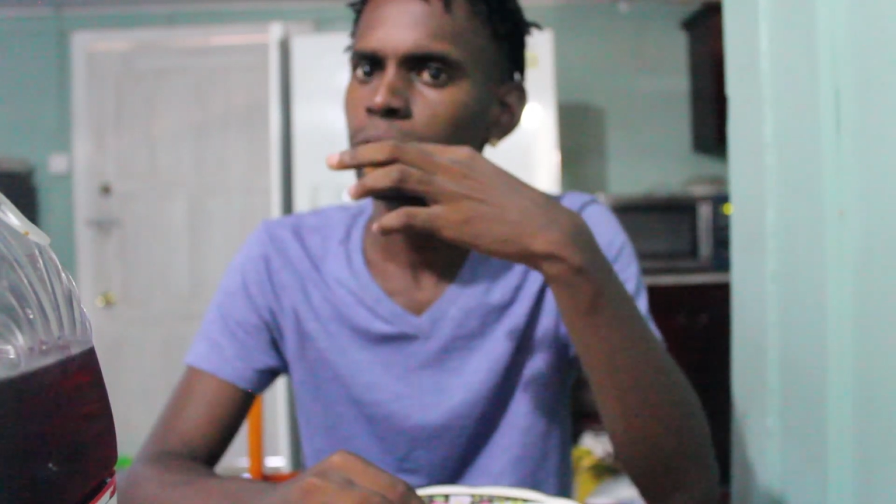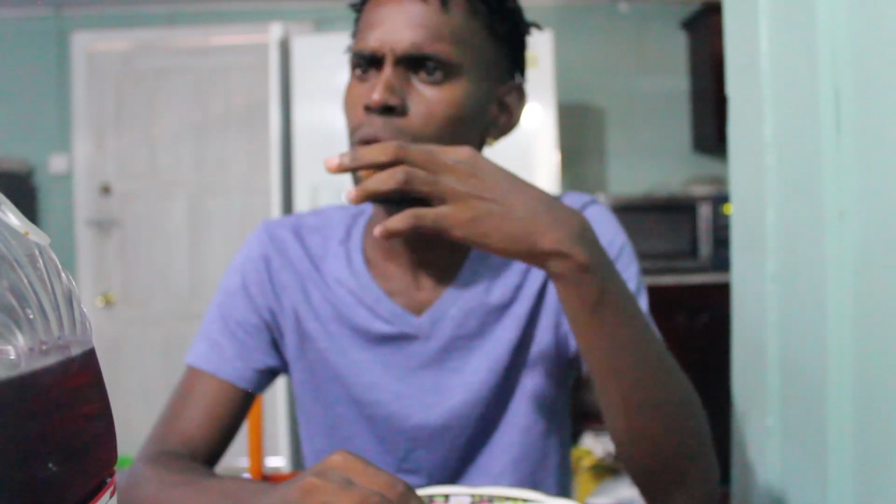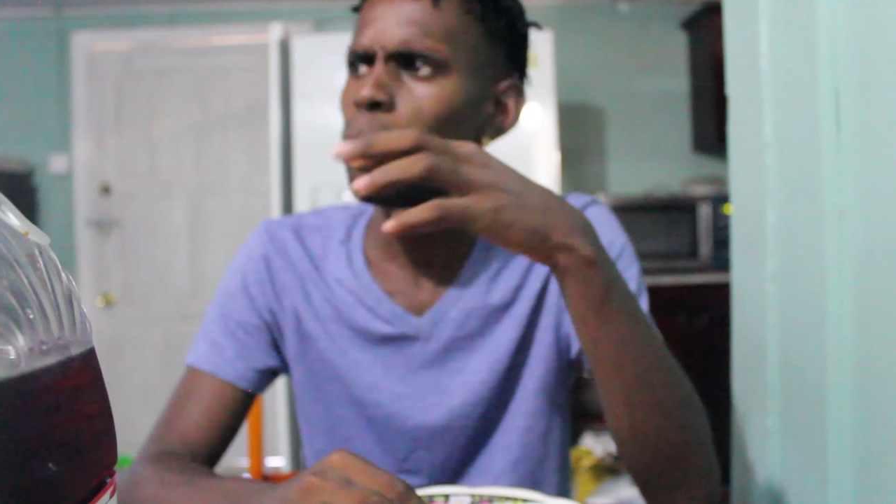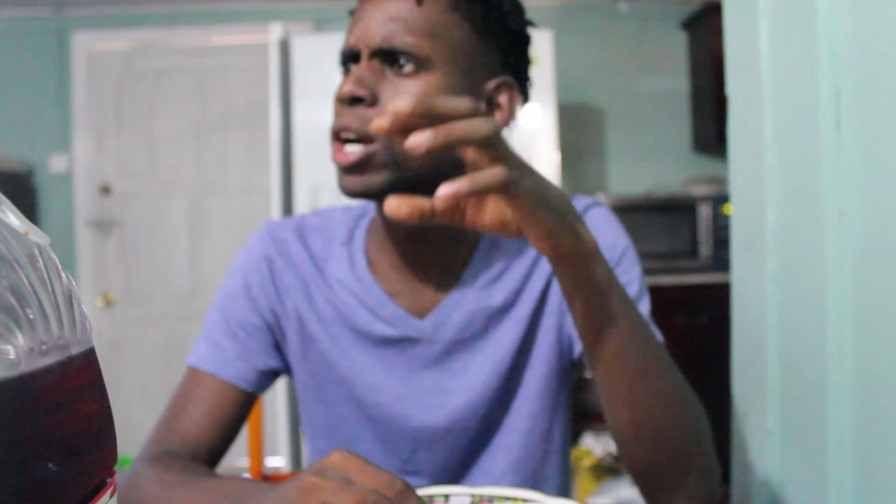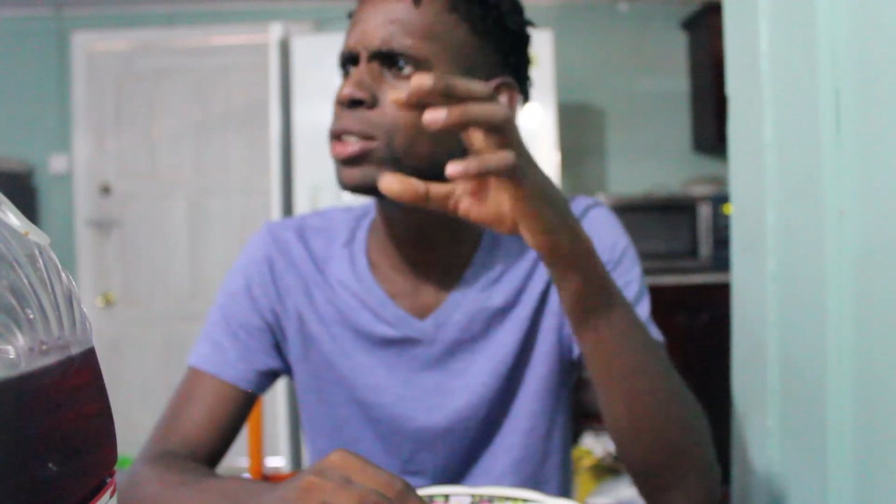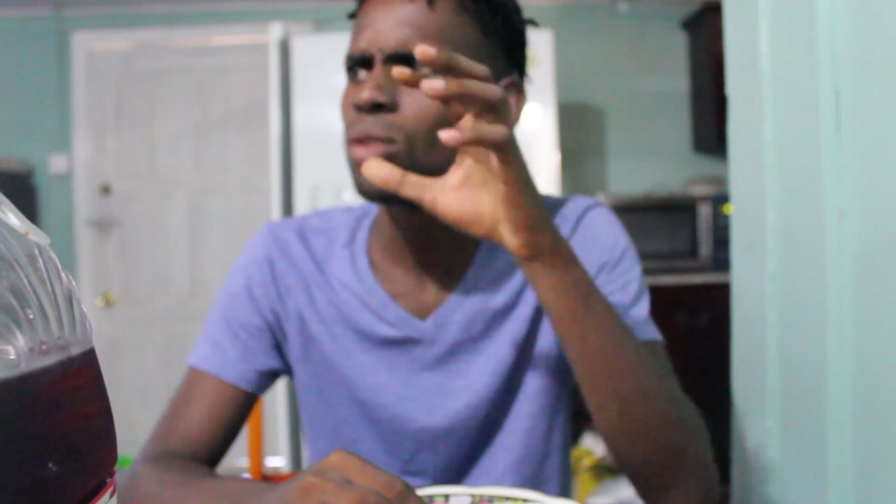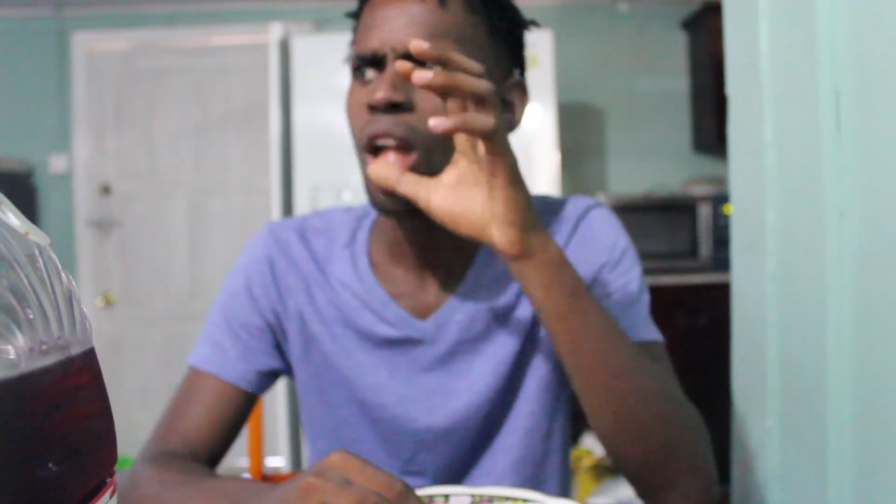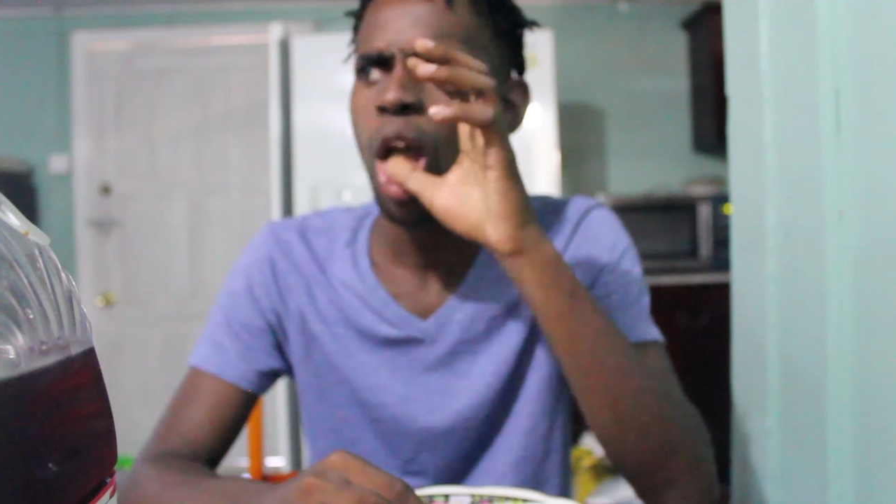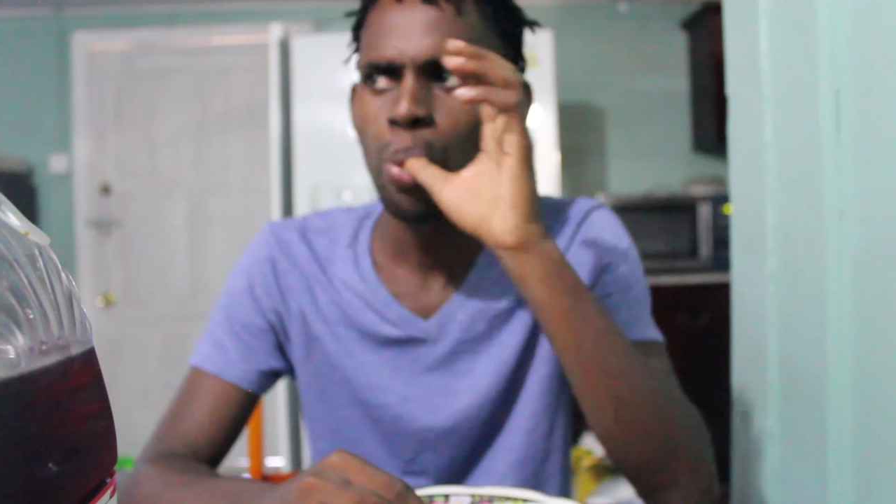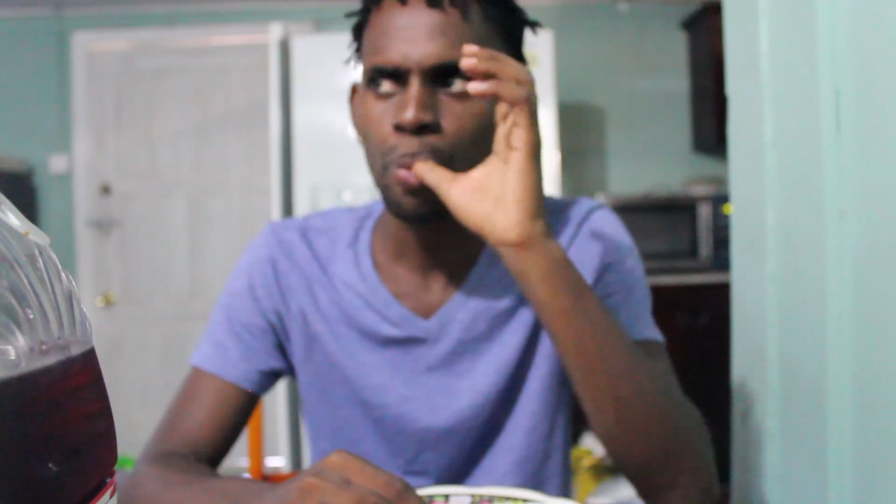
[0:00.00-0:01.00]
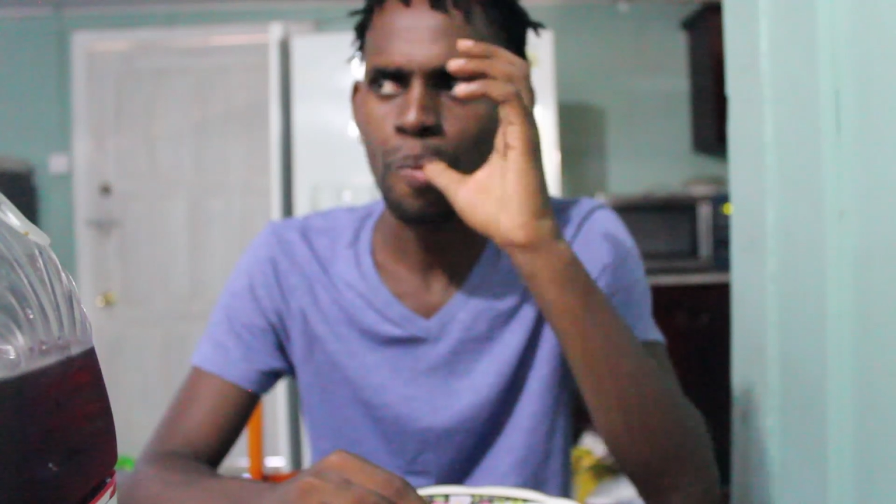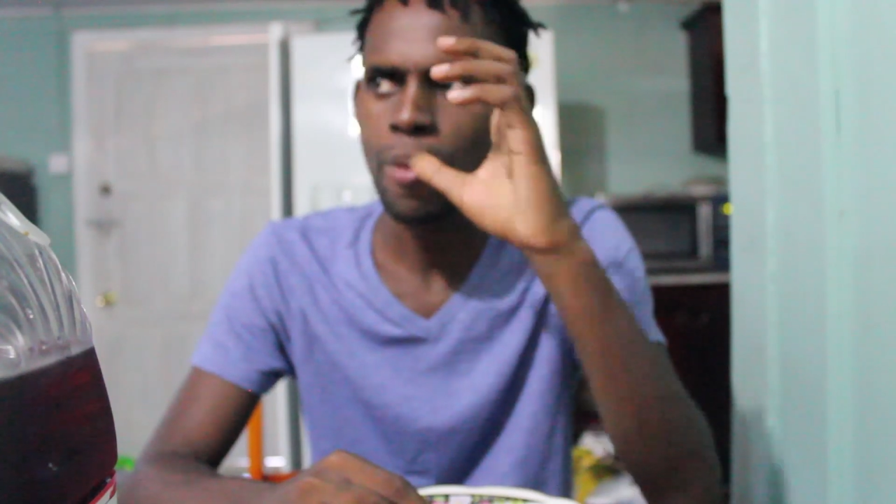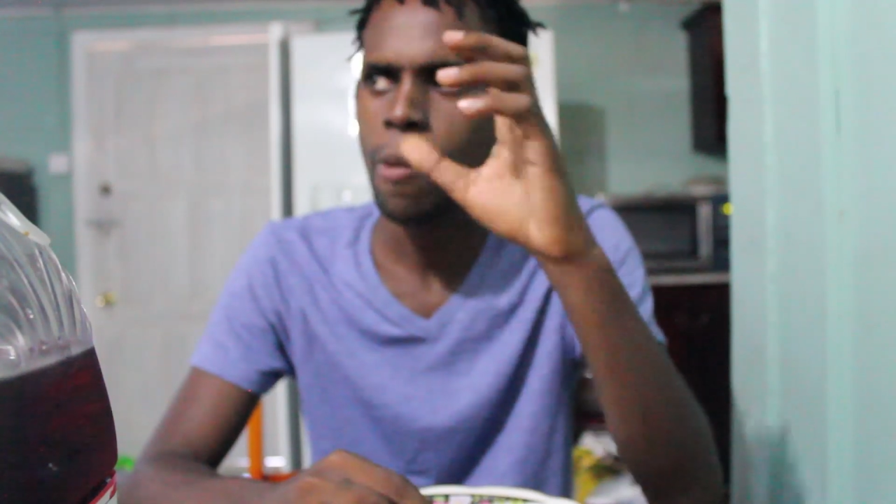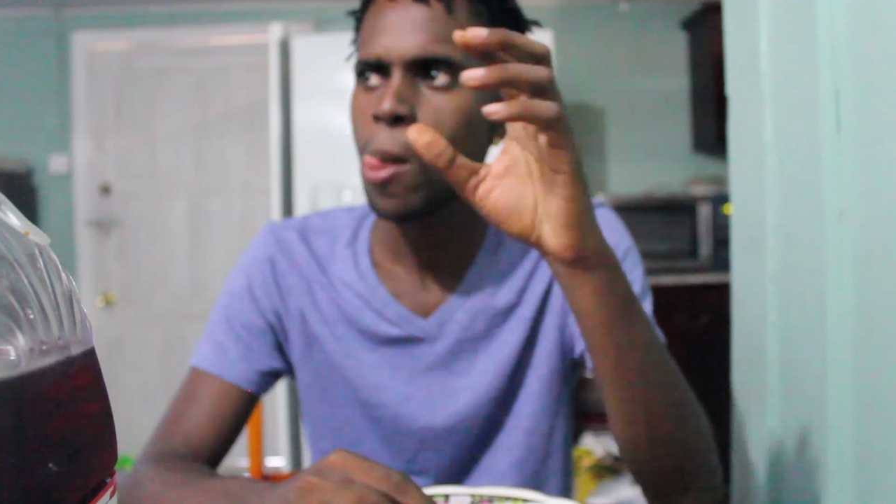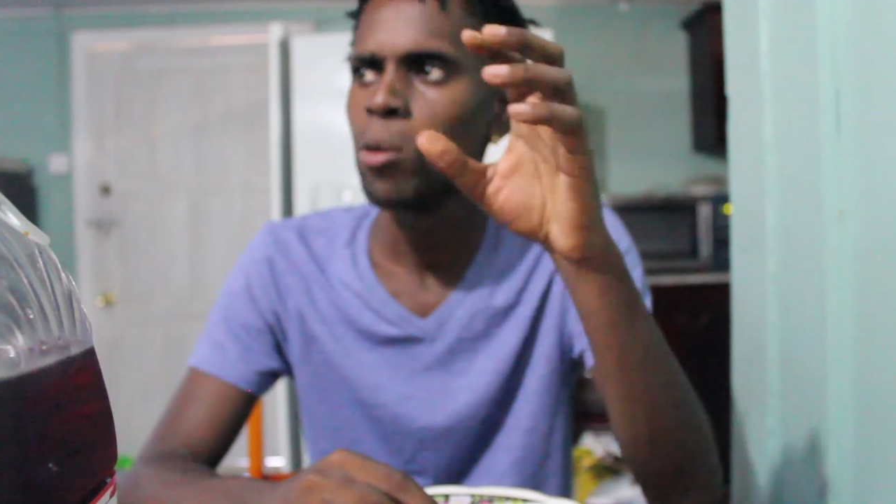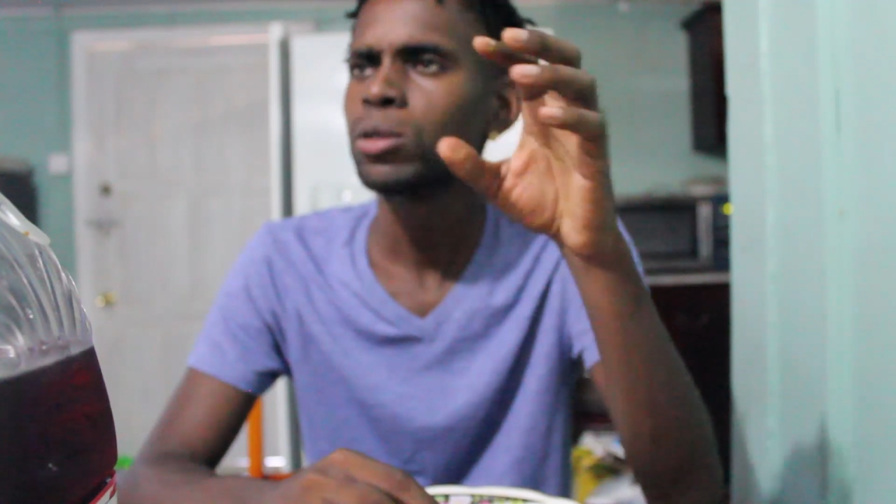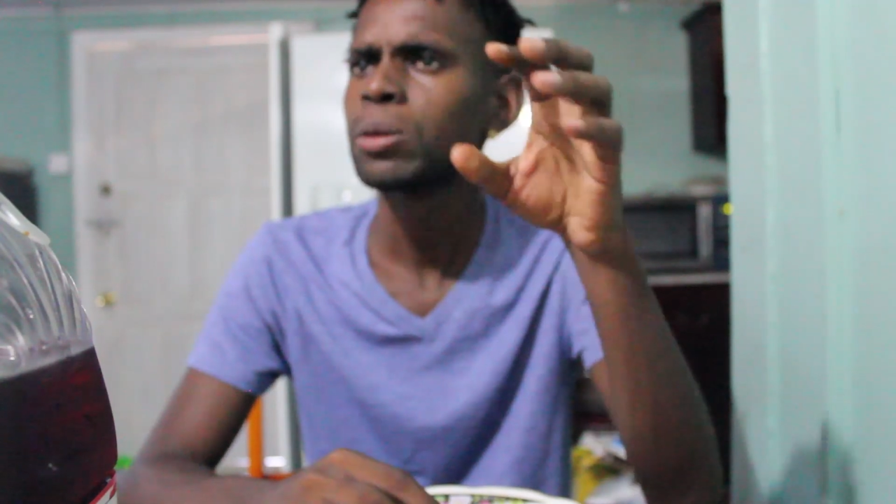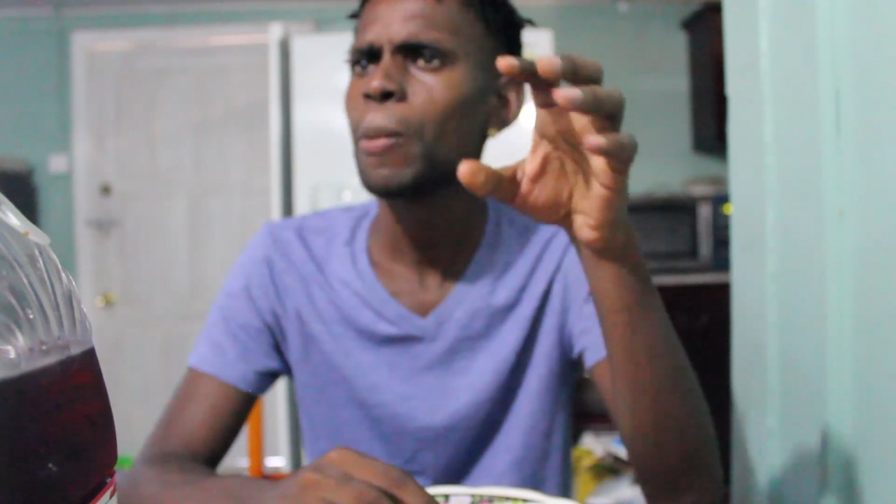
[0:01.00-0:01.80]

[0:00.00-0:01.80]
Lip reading: They support it from Monday